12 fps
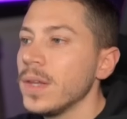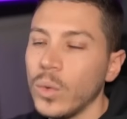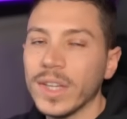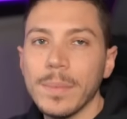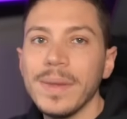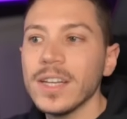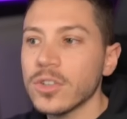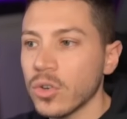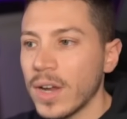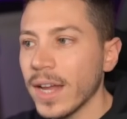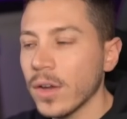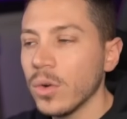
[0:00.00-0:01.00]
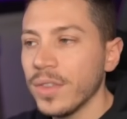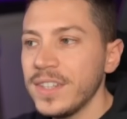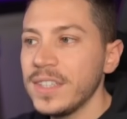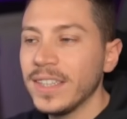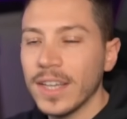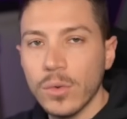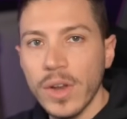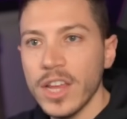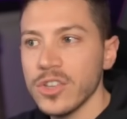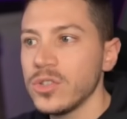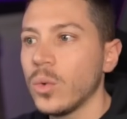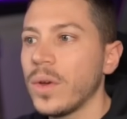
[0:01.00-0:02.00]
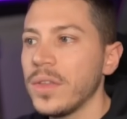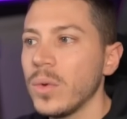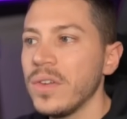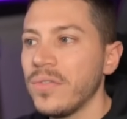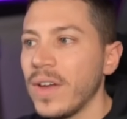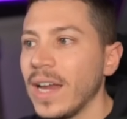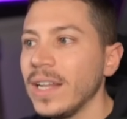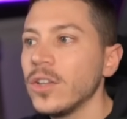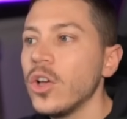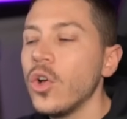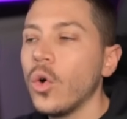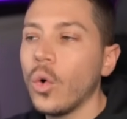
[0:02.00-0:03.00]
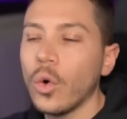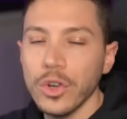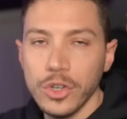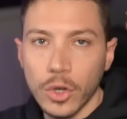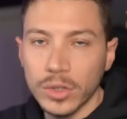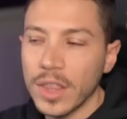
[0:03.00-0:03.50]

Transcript: We're keeping track on this iteration of whether we failed or not.